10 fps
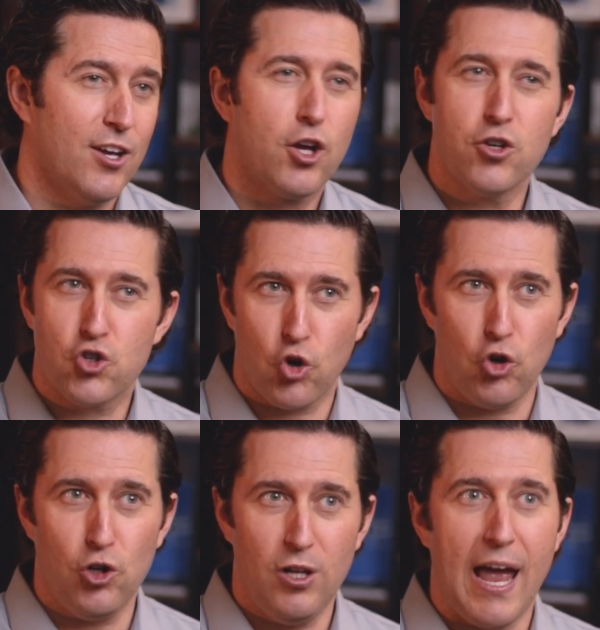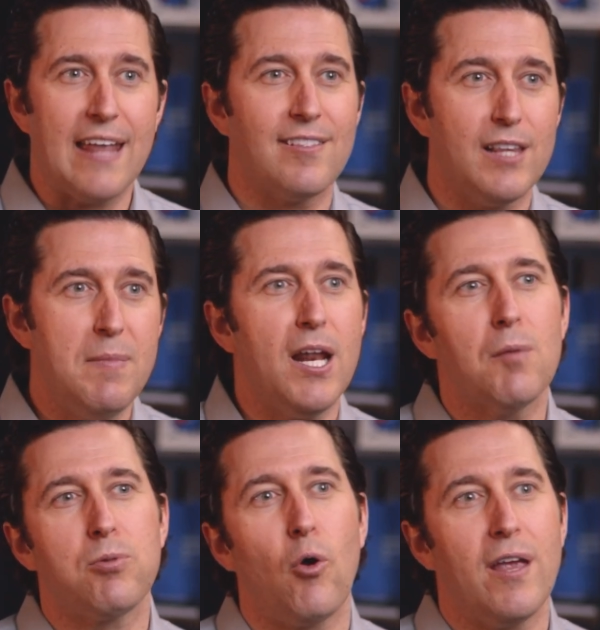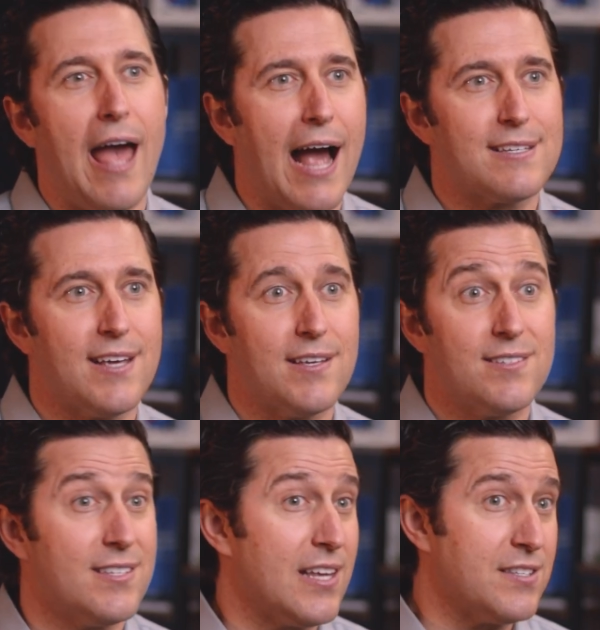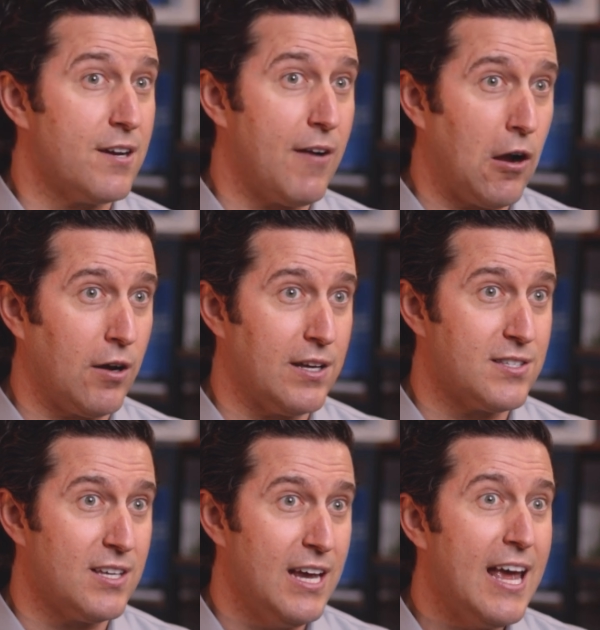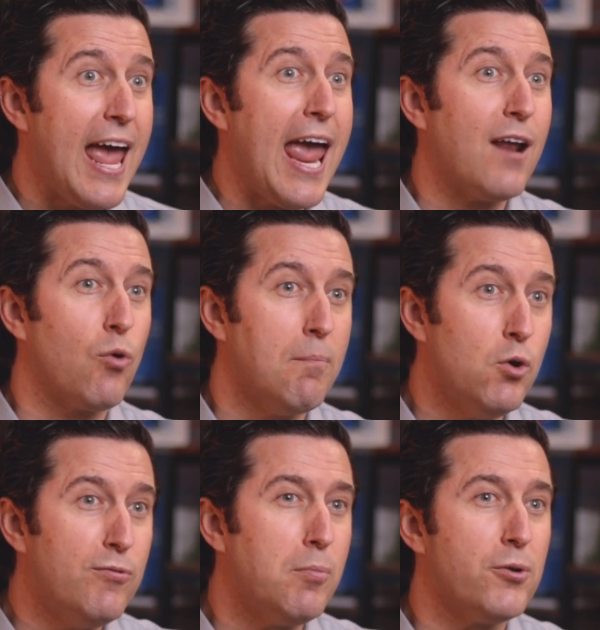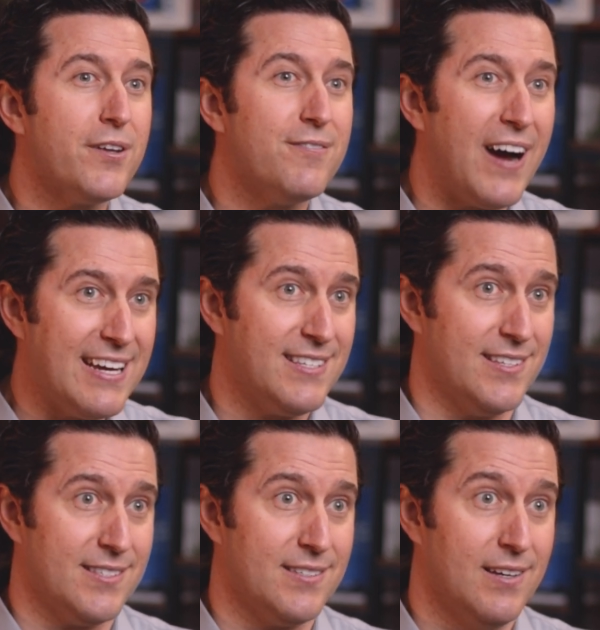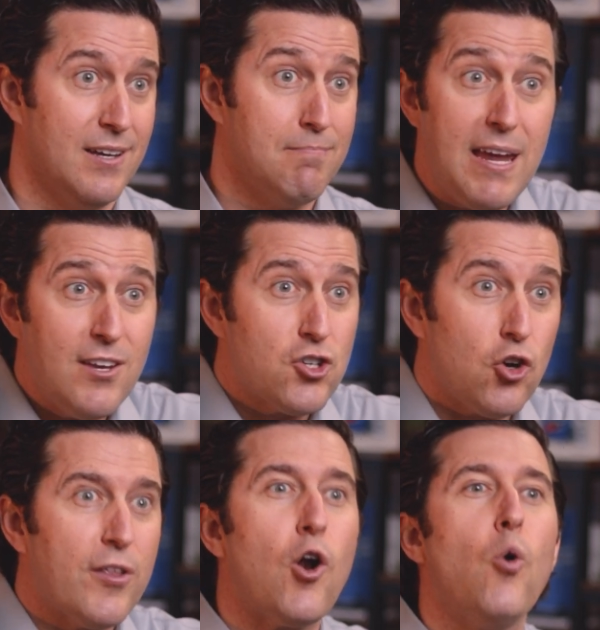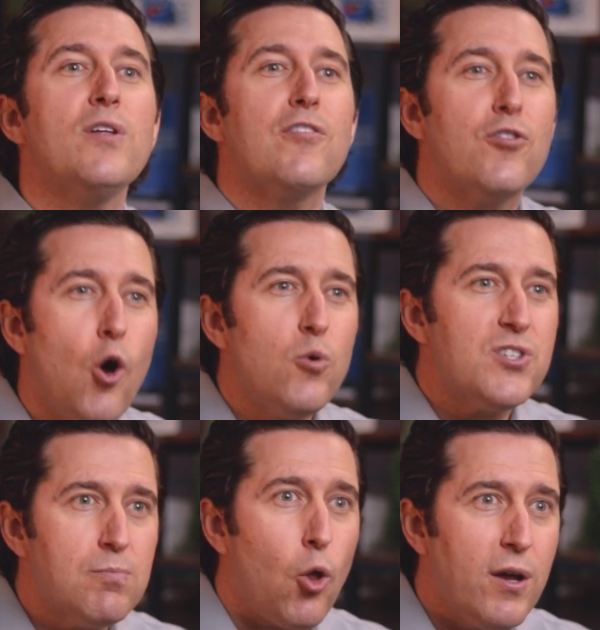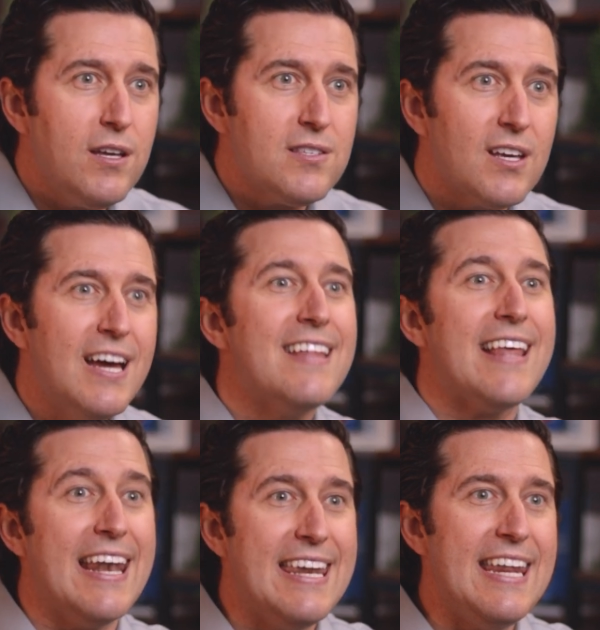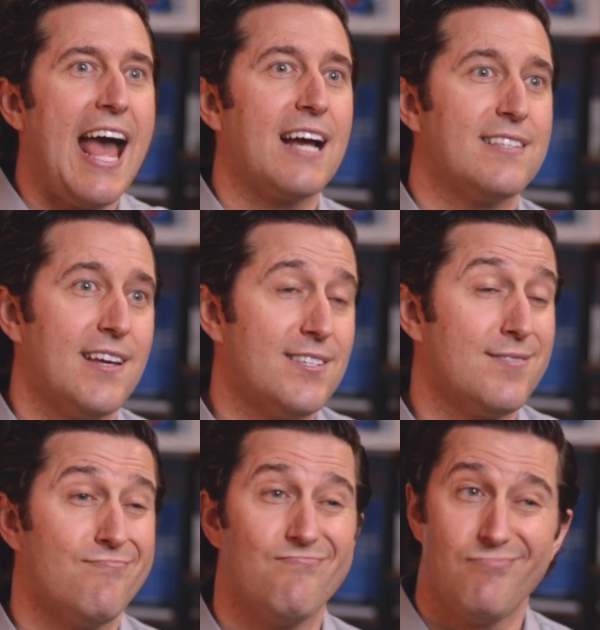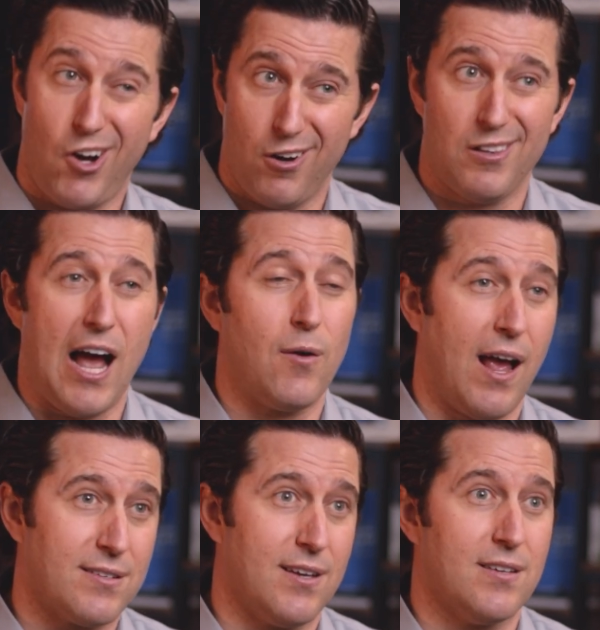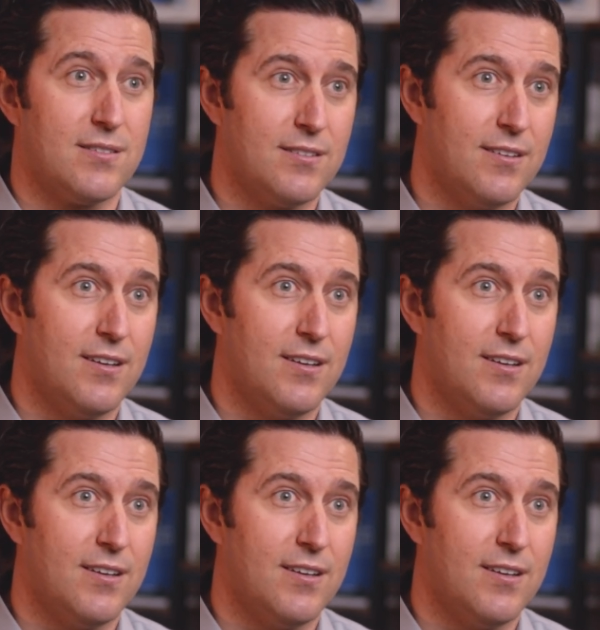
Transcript: Control and limit employee access to sensitive areas and removable devices, making sure that only those employees that need access are allowed access.